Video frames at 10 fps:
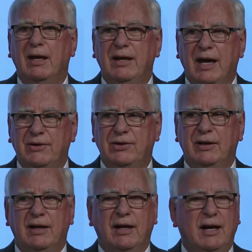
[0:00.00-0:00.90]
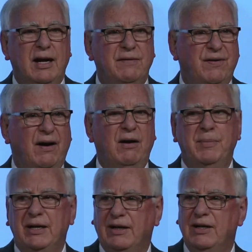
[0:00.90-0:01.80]
Yet,
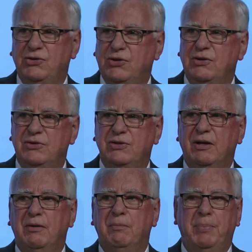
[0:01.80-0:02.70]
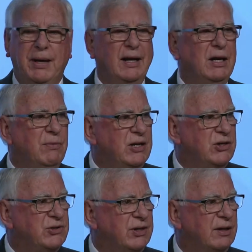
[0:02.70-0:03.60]
environmental issues barely
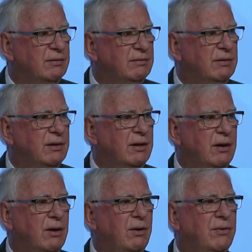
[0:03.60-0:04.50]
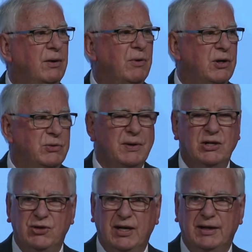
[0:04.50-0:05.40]
register on the Rotary
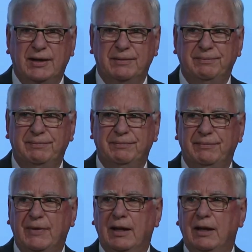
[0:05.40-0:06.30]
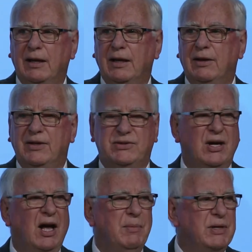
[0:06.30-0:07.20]
agenda. The
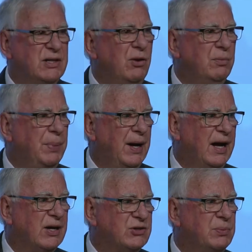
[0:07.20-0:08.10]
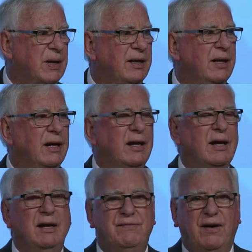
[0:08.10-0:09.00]
time is long past when
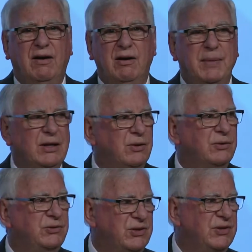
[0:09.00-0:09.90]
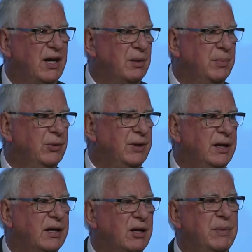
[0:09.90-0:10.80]
environmental
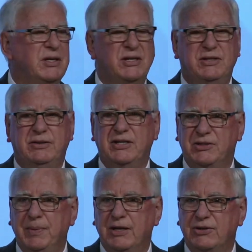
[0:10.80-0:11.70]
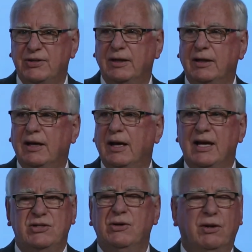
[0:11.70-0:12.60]
sustainability can be dismissed
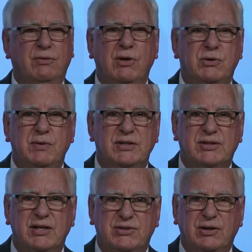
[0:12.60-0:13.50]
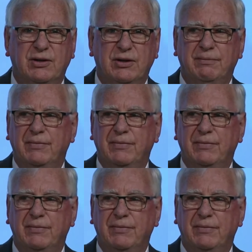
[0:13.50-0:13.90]
as not Rotary's concern.